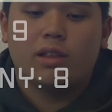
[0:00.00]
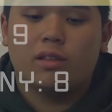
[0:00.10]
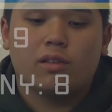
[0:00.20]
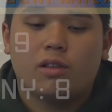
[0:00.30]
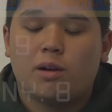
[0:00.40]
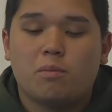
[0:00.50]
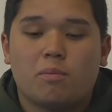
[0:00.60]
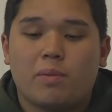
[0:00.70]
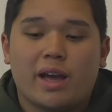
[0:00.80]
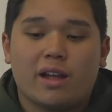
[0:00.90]
The number
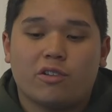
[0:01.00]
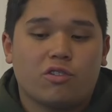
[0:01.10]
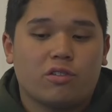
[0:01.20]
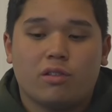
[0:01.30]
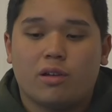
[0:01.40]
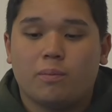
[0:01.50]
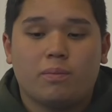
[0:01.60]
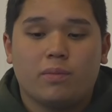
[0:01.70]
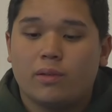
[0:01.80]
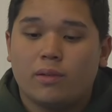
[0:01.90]
patch, the
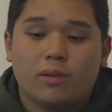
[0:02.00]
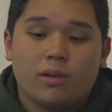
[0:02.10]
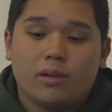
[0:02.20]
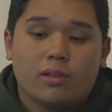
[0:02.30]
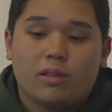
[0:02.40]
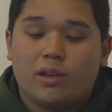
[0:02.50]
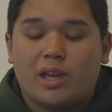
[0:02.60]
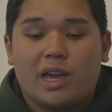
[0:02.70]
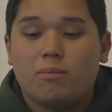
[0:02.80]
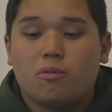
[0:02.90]

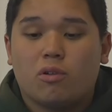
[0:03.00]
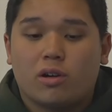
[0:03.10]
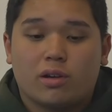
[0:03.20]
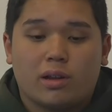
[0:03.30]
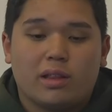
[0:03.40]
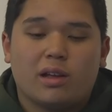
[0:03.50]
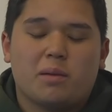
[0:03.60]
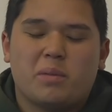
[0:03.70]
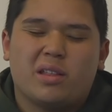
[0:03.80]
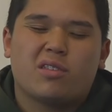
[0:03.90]
game worn,
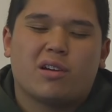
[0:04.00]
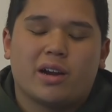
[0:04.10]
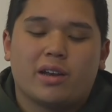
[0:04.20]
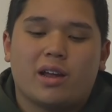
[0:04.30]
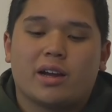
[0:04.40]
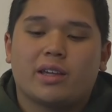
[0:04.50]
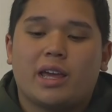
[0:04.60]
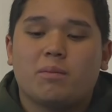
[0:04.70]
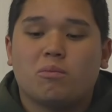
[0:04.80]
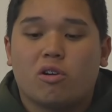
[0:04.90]
not
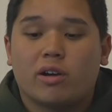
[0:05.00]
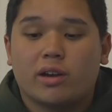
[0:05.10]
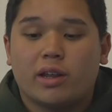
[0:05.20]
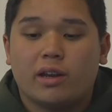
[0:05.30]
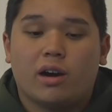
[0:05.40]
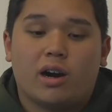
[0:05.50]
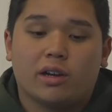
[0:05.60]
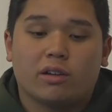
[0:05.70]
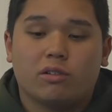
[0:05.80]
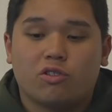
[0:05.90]
game worn, and the
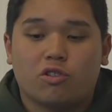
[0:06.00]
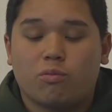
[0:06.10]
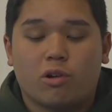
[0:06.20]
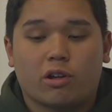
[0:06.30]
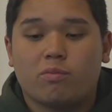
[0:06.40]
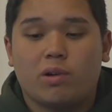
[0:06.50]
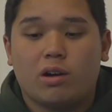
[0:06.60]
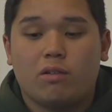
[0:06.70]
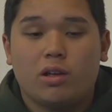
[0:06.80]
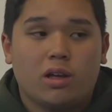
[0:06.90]
auto just works
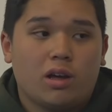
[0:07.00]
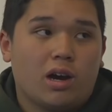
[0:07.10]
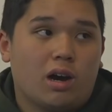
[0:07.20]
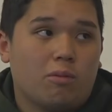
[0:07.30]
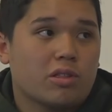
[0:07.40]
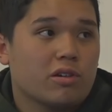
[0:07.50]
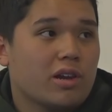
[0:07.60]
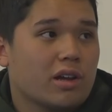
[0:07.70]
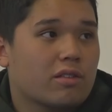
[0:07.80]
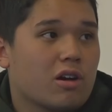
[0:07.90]
well. What's our
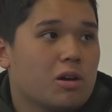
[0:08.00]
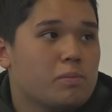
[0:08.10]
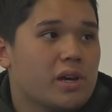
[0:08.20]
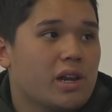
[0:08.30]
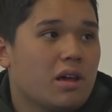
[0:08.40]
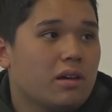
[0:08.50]
next card, Ben?